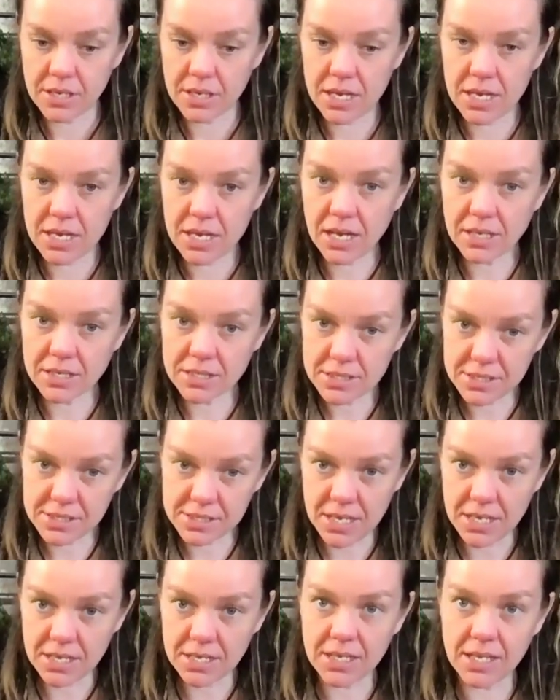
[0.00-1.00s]
In
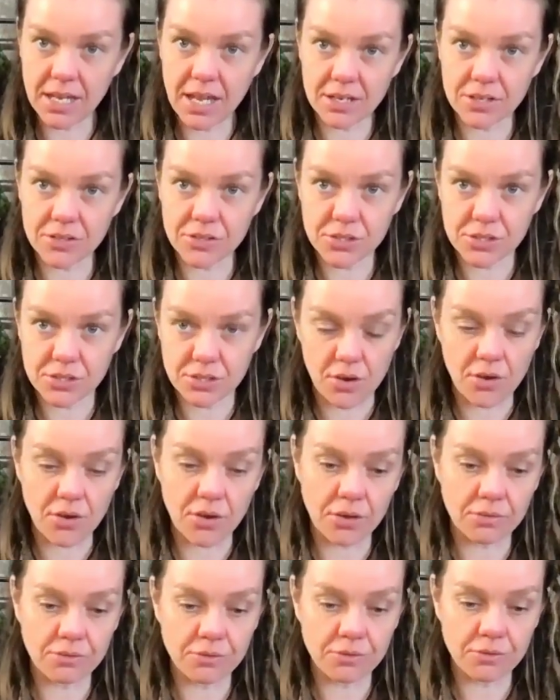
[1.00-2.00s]
understanding how to
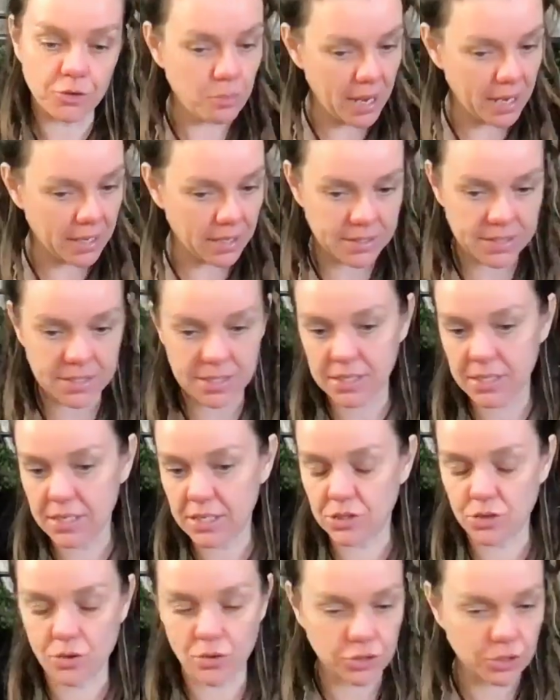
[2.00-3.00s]
serve
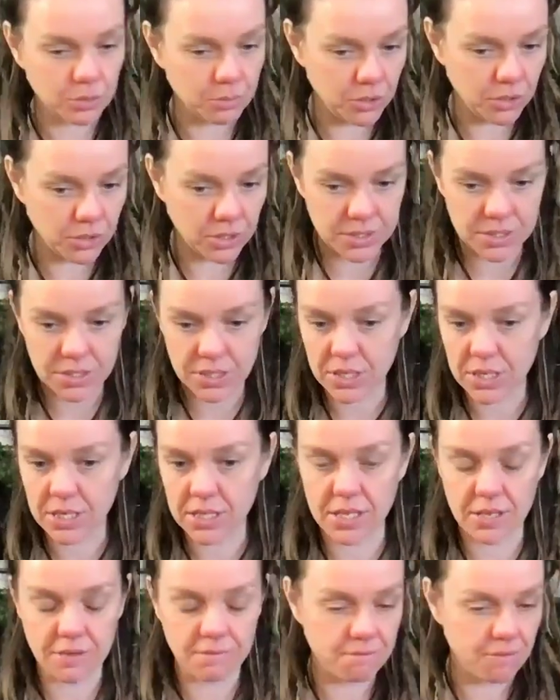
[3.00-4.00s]
humanity, your community,
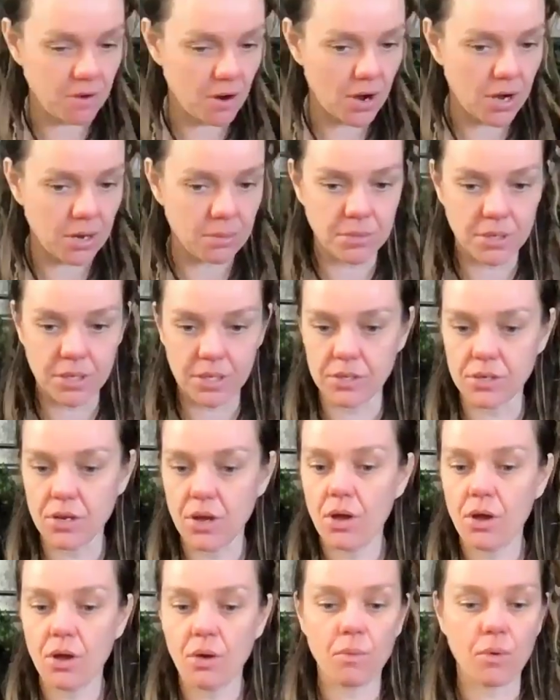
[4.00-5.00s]
the environment,
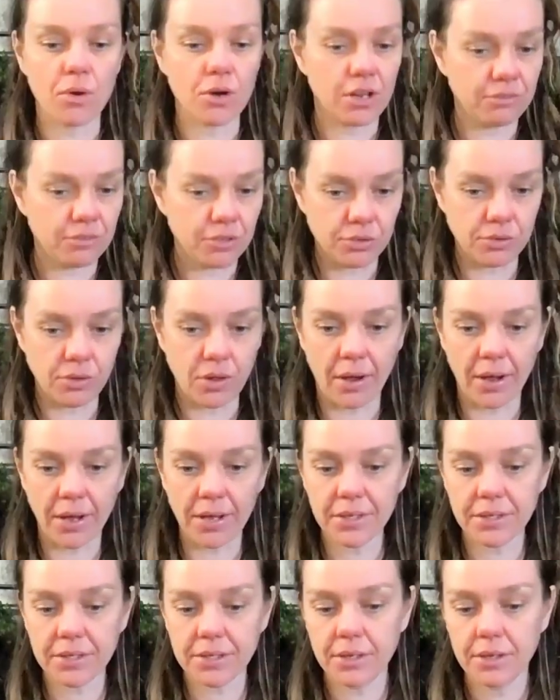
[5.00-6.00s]
whatever you
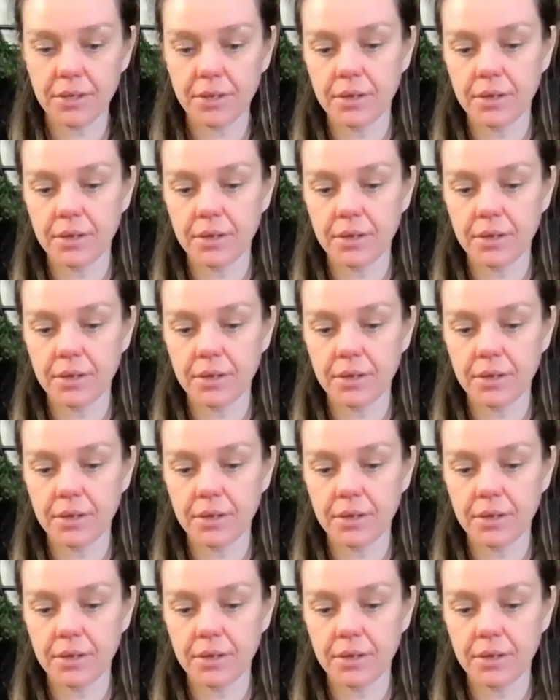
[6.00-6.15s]
like,